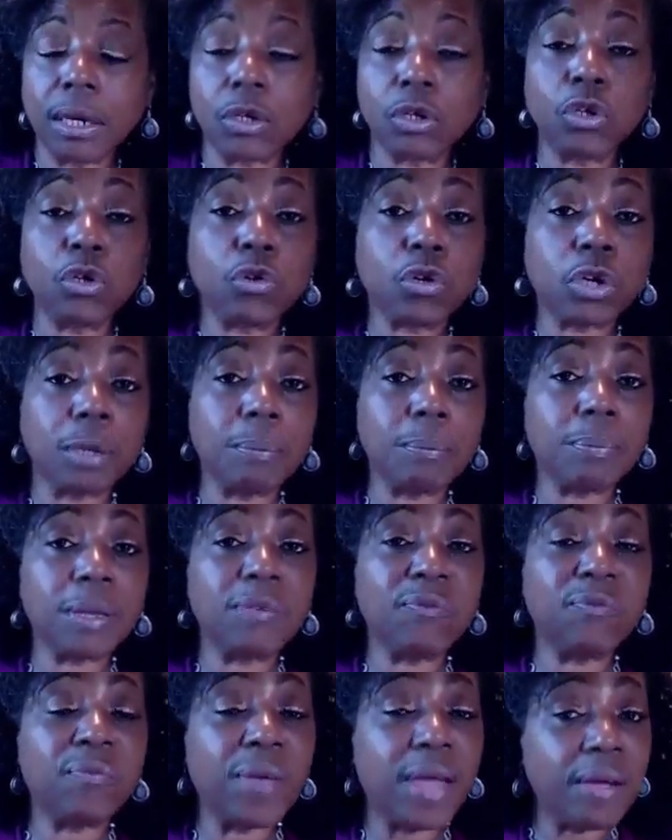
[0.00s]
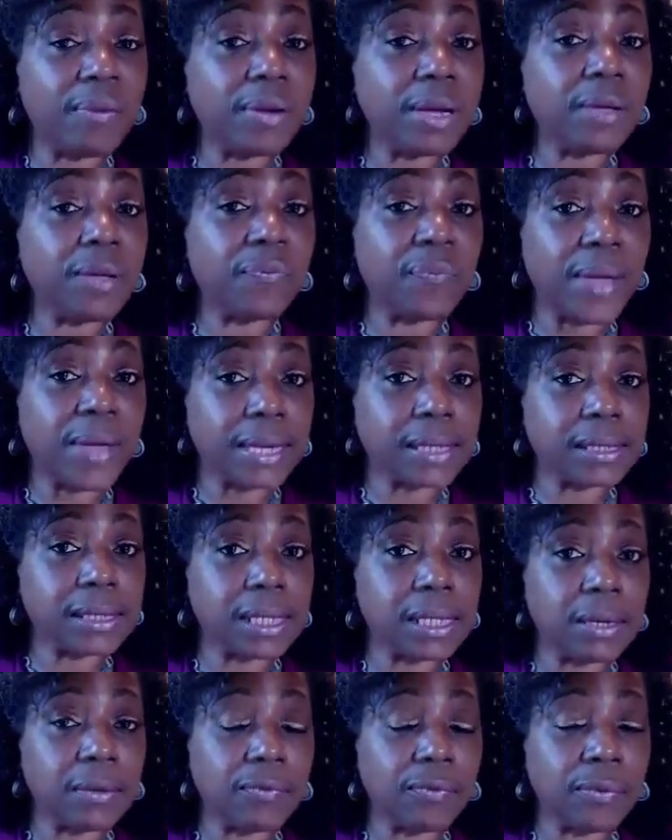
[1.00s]
you can be very
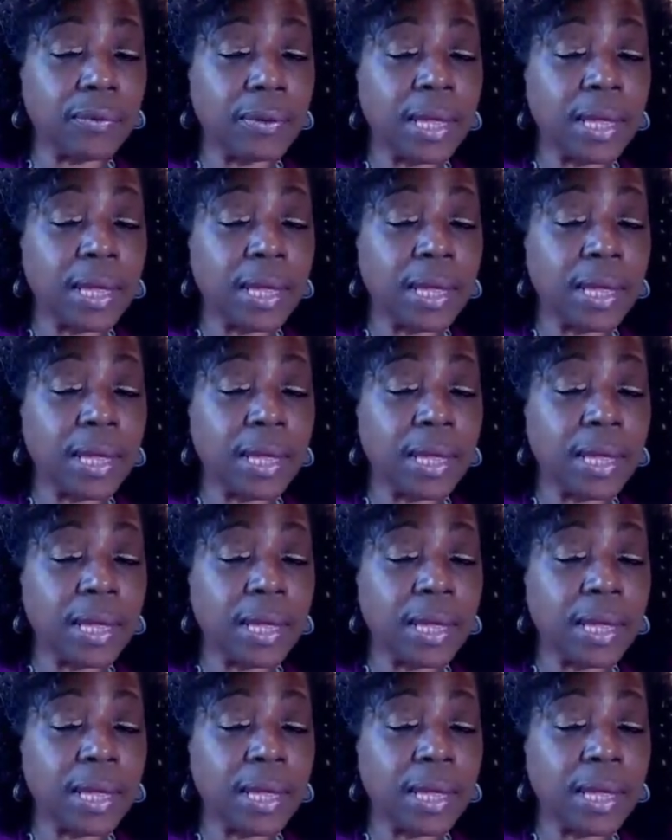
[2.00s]
effective